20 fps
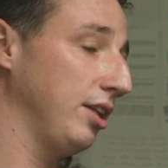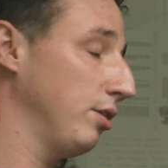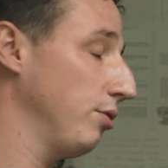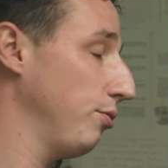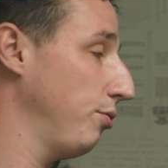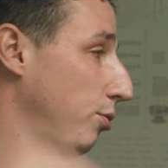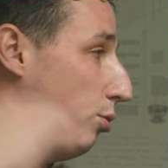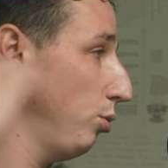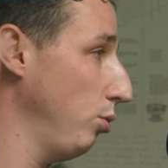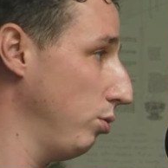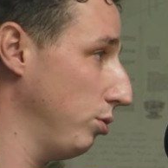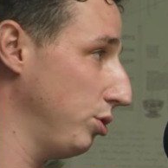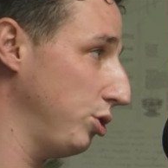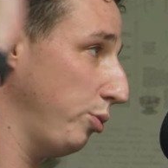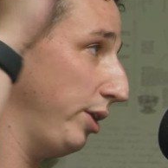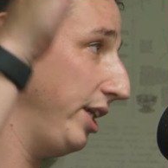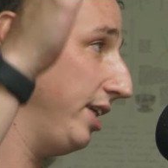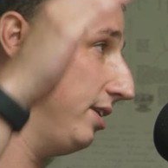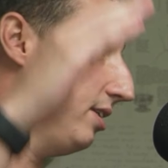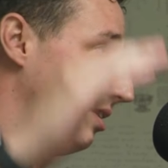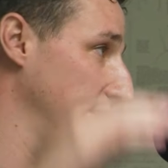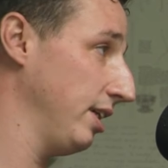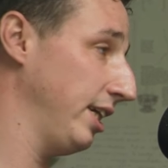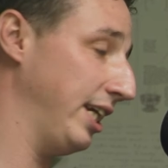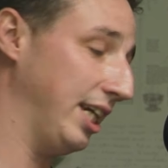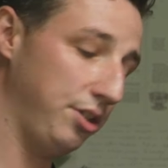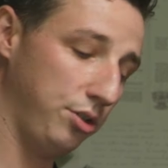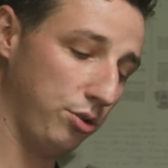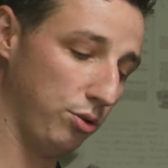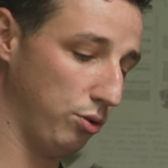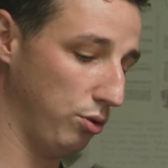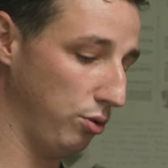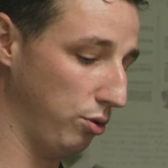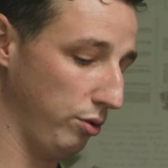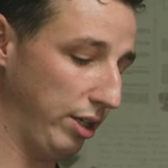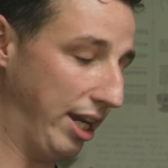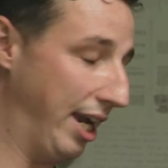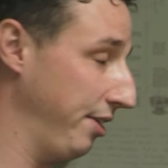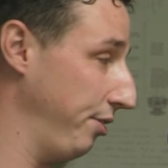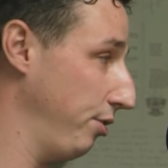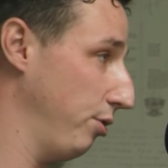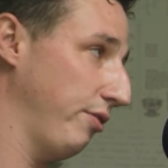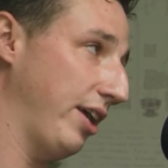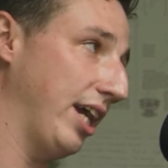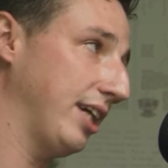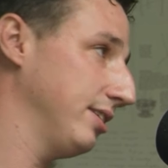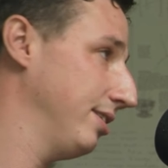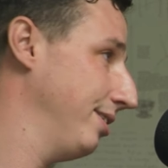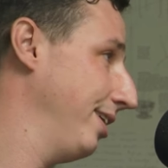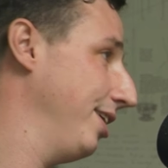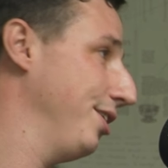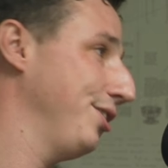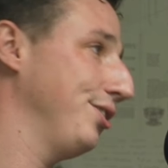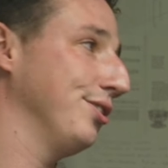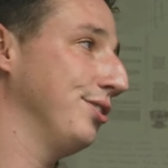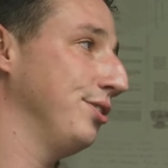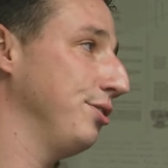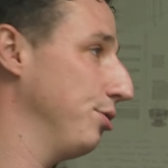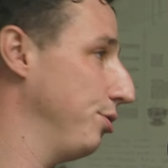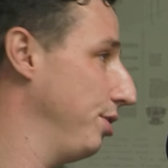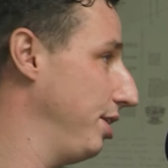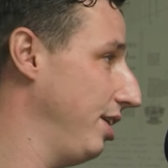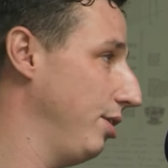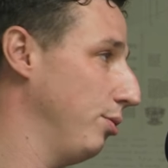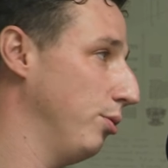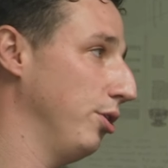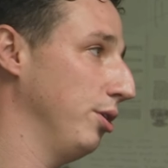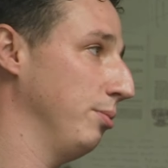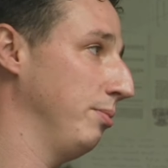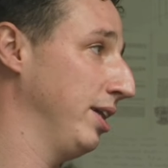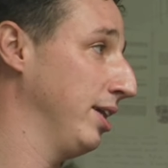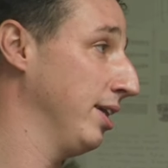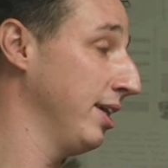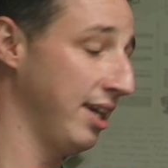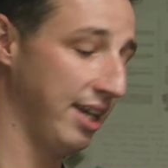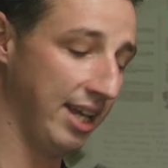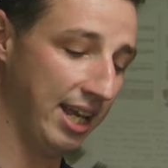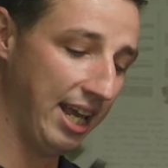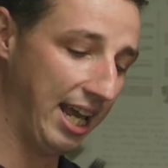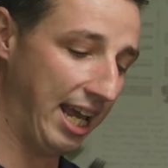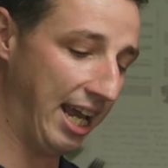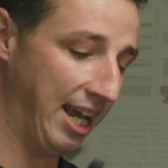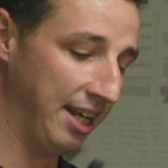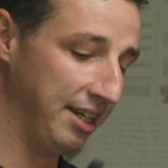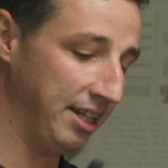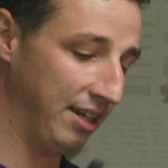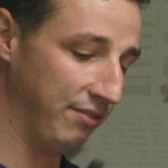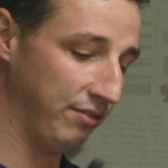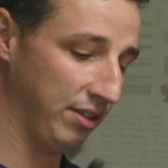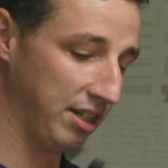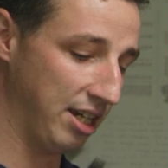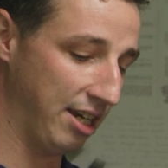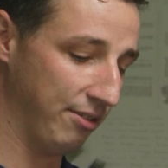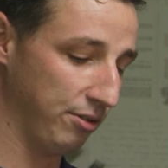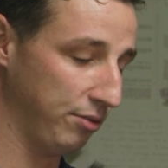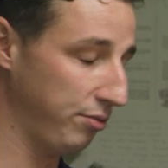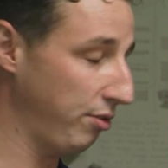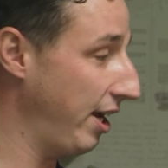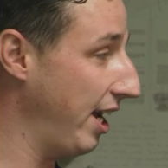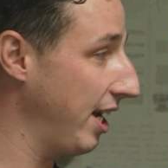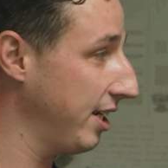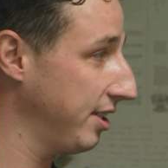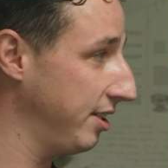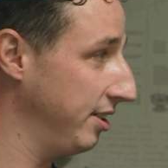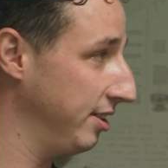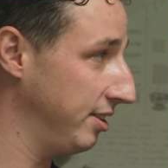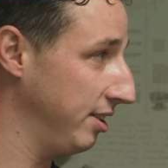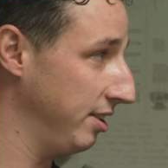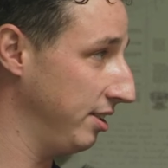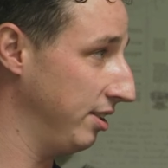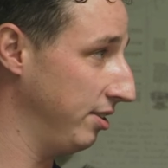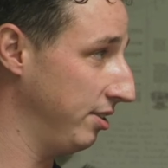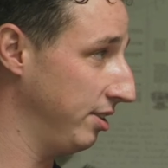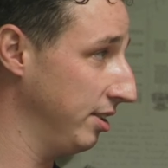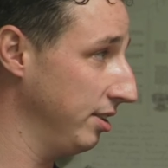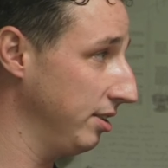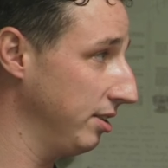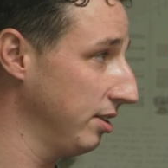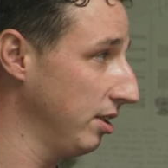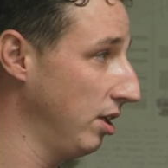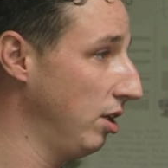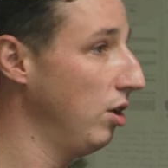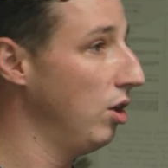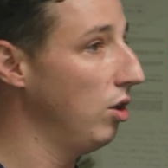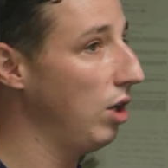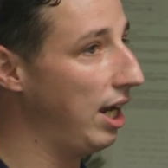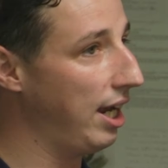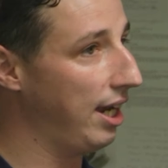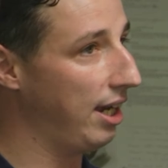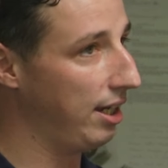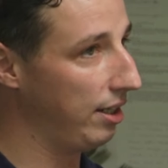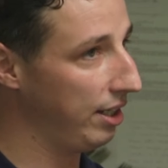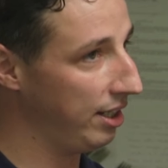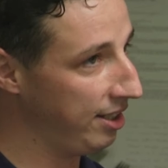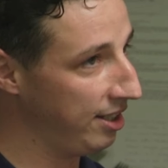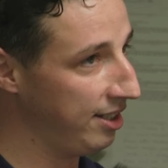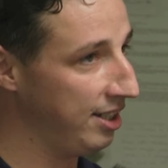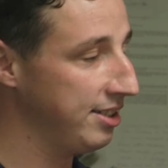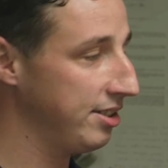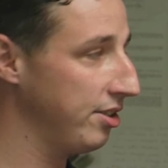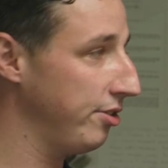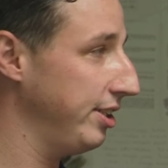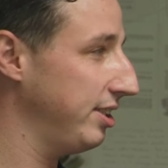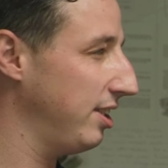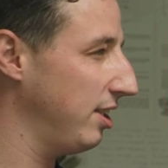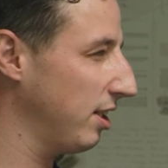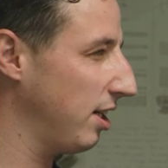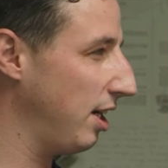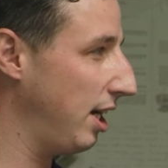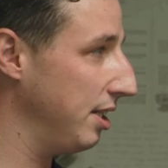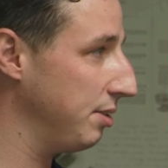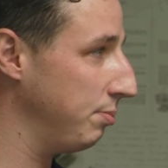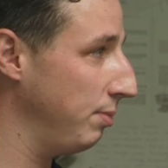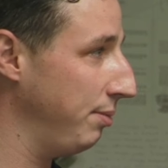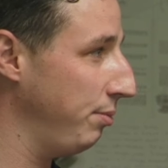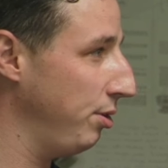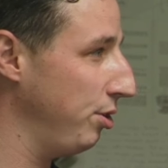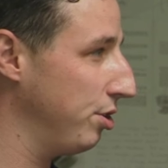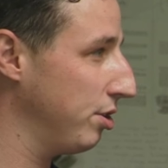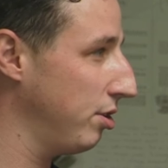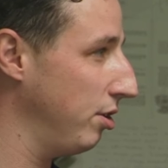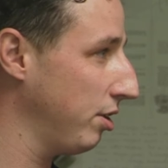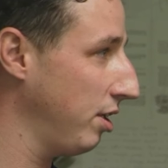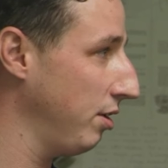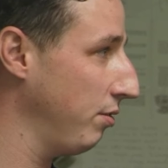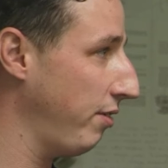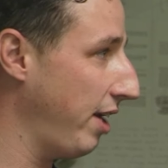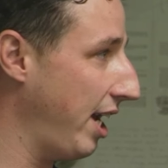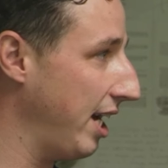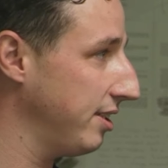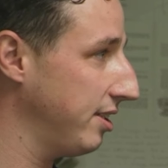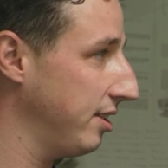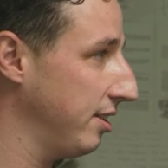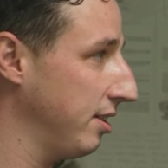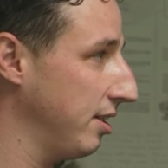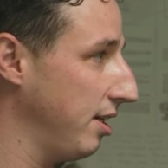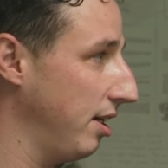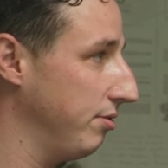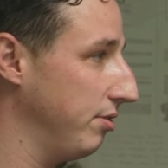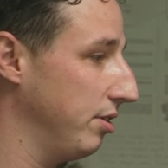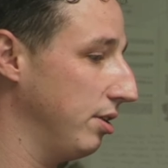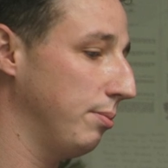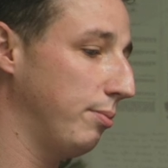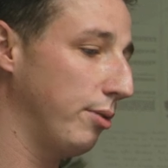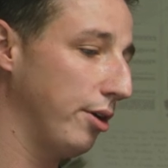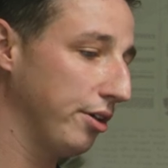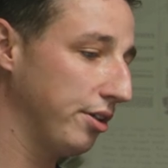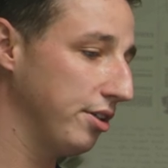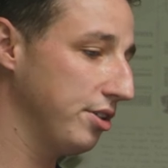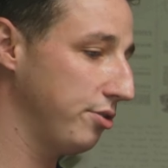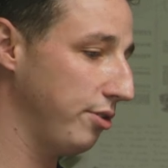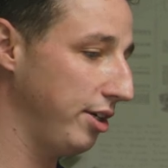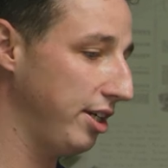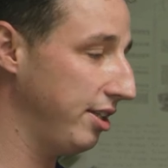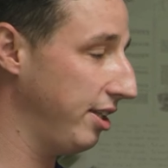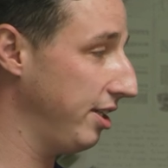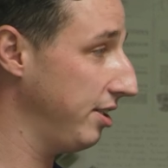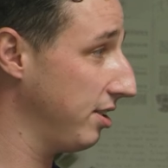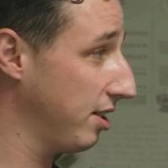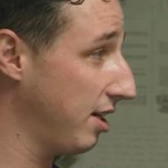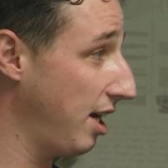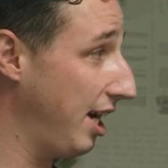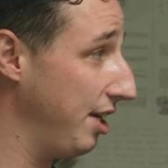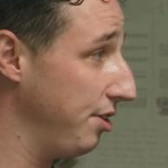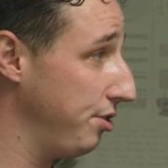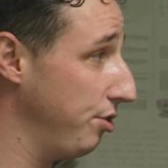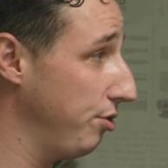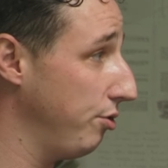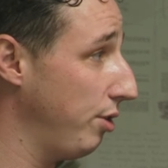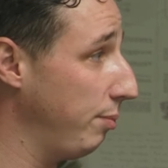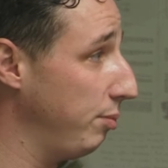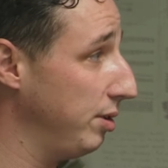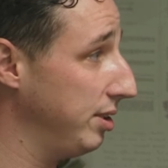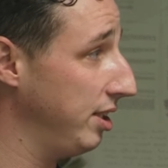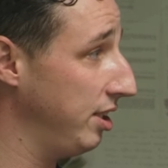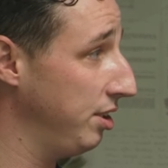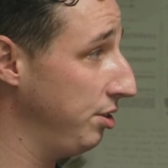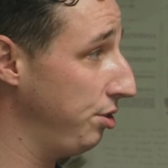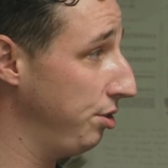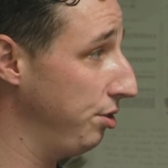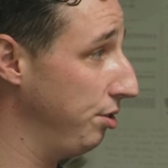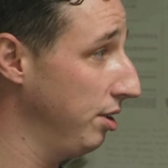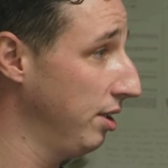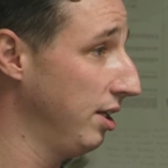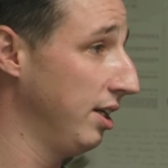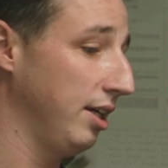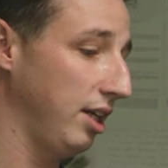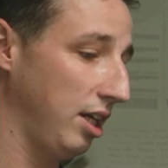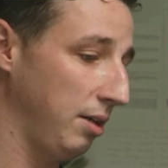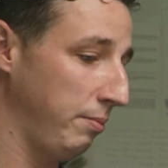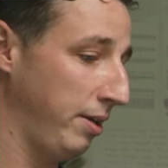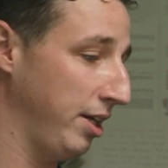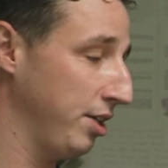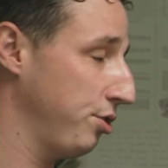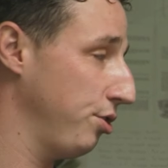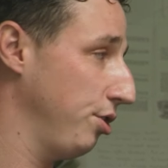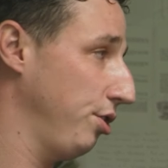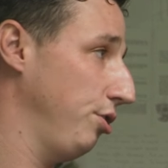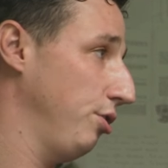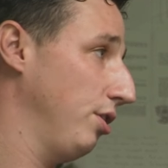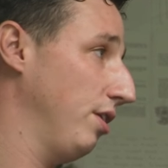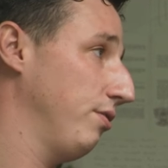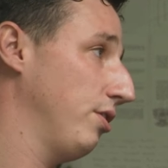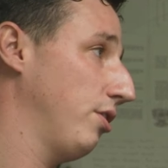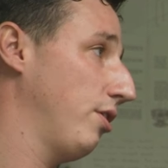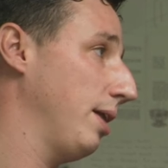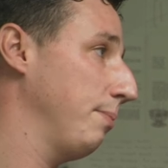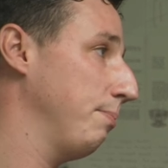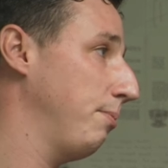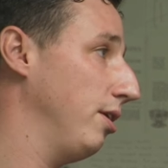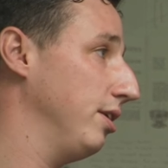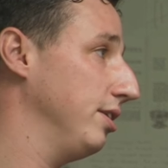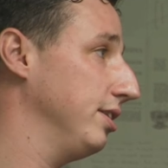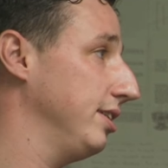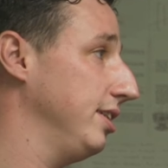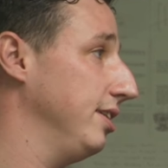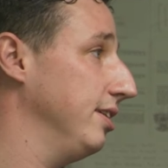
the full suite and get your vaccinations, your deworming, and have the cover for accident and illness. And then there's the rest of the guys, maybe you're just looking for accident cover. A broker's really there to guide you, represent you, and make sure you have the right policy.